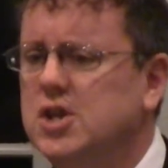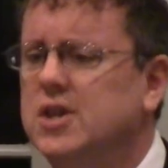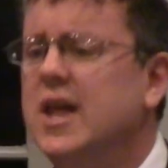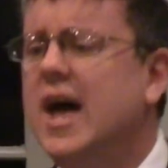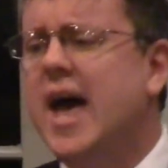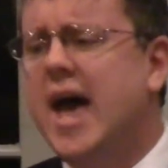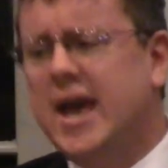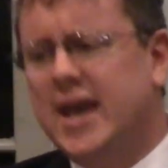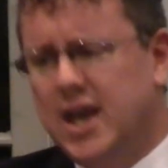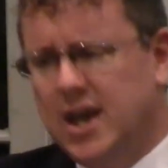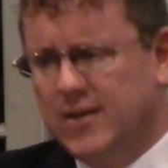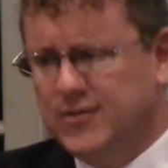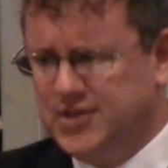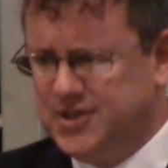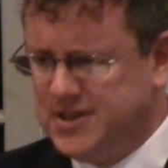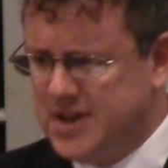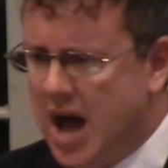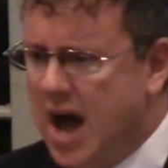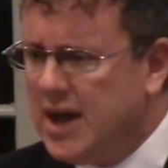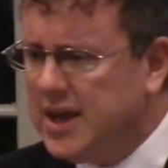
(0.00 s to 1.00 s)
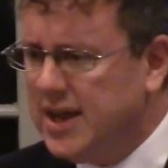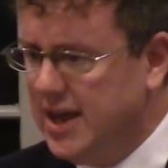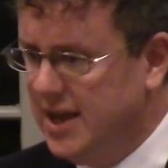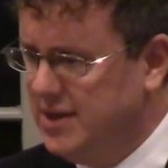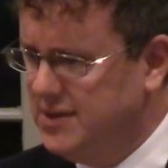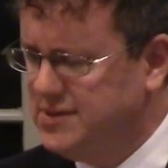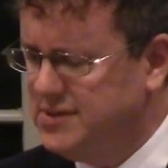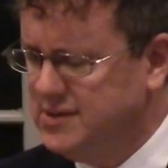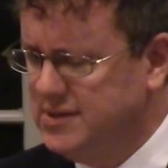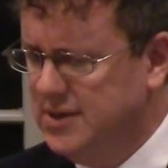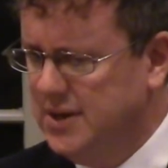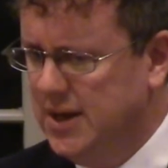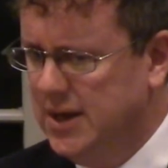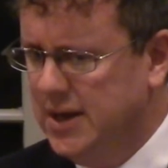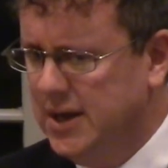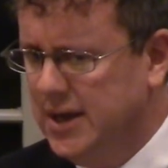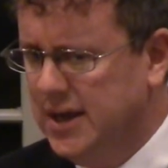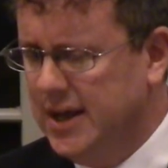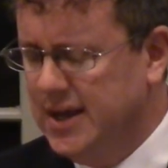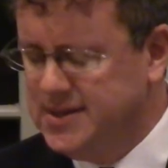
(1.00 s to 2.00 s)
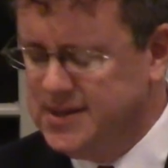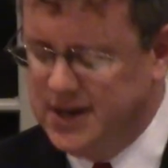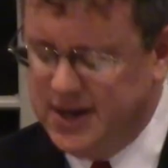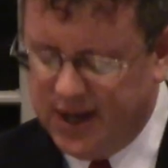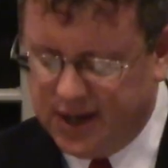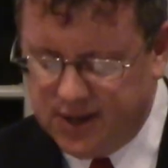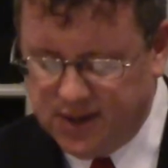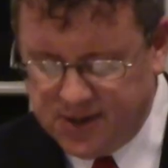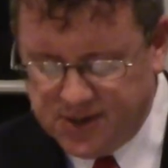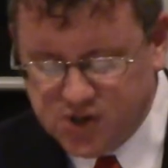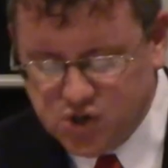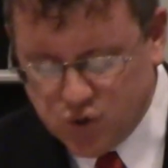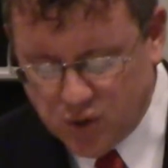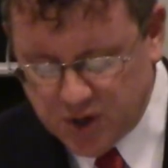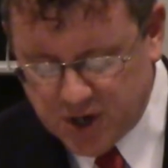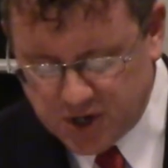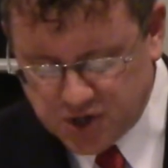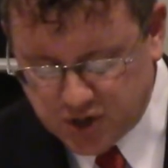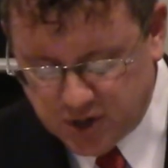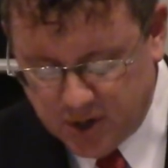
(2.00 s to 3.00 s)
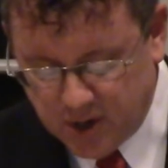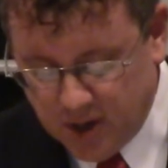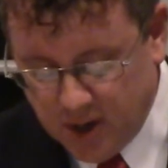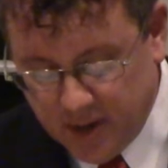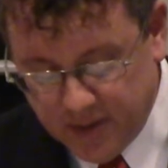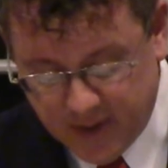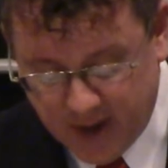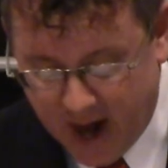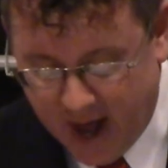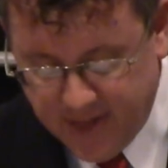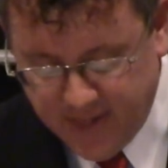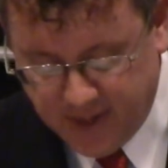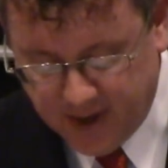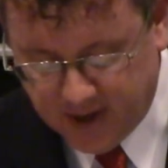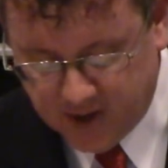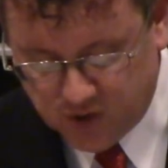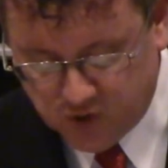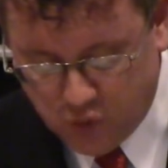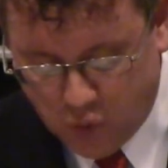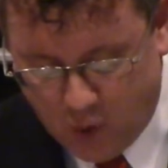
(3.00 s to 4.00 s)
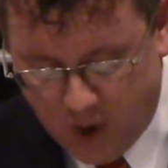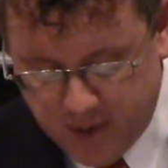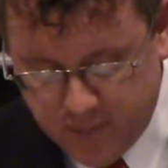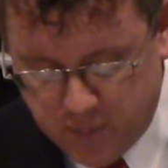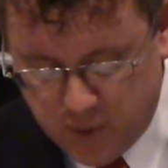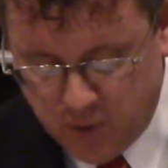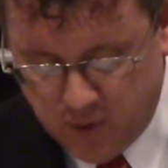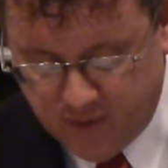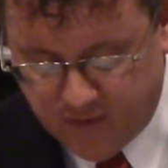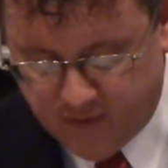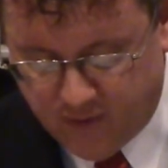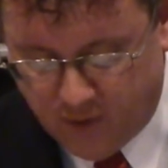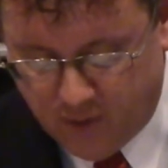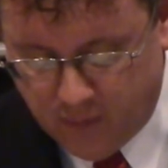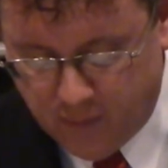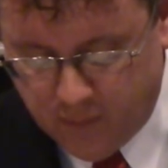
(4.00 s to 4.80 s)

The hanging of stockings is a Nicolas tradition that I think is quite beautiful.